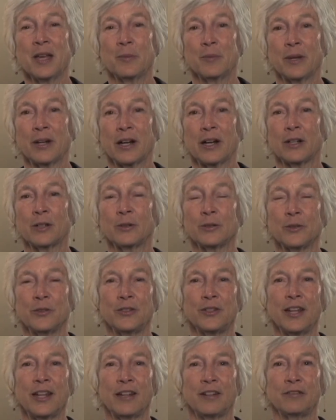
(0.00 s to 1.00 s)
but our own
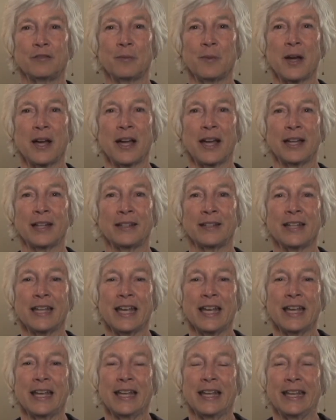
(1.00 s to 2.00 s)
state of mind,
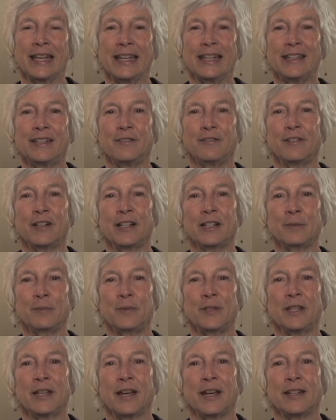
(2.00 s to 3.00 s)
he
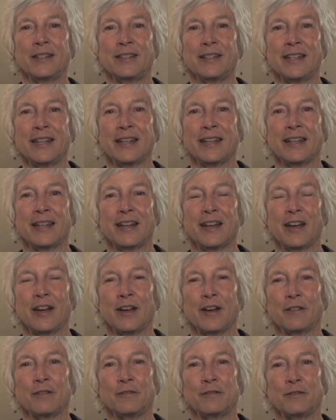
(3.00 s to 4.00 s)
developed the idea
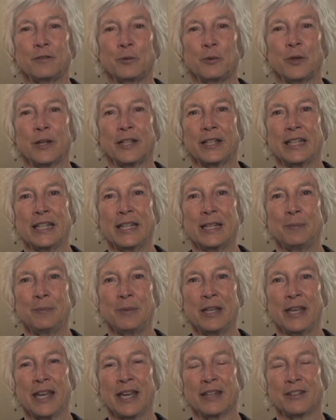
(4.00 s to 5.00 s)
of what he
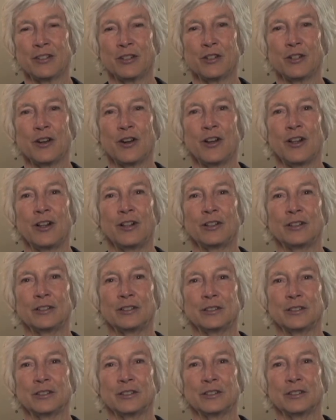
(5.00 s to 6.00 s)
began to
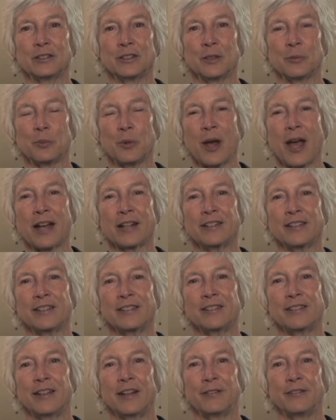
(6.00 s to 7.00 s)
call the
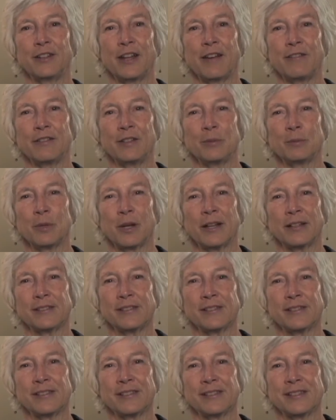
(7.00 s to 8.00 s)
practice of loving
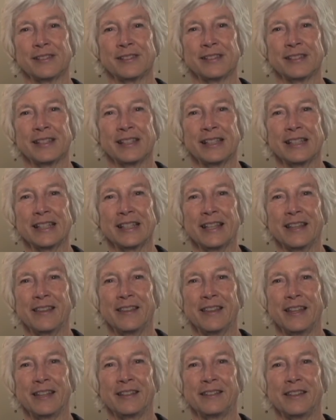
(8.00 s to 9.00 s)
presence.
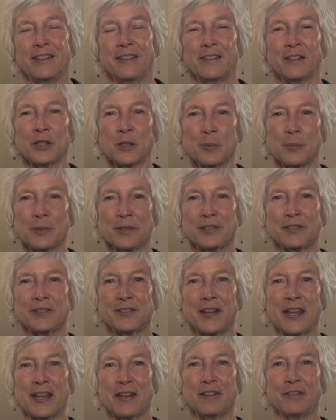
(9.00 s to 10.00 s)
That the therapist's
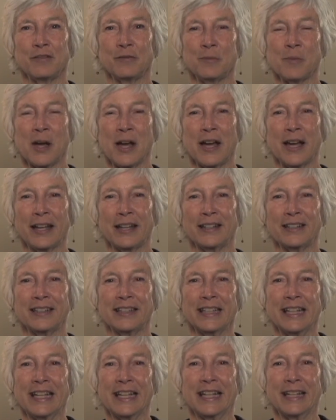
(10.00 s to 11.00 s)
state of mind,
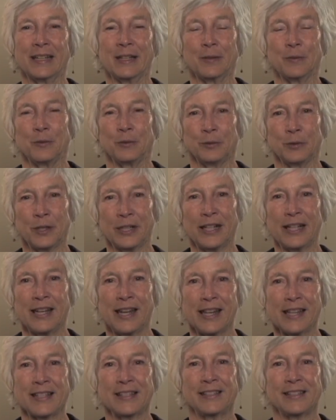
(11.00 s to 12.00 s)
when it
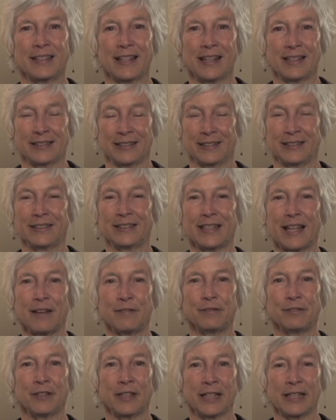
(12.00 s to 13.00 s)
is a
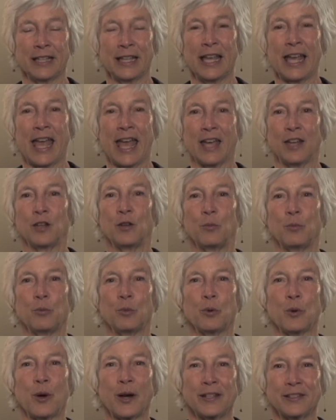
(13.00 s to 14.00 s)
loving and
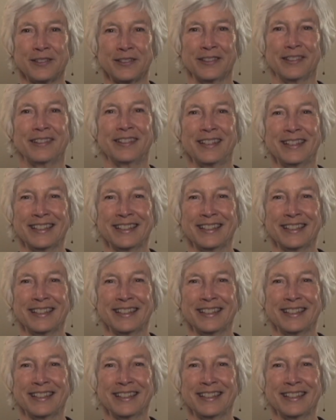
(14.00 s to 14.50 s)
present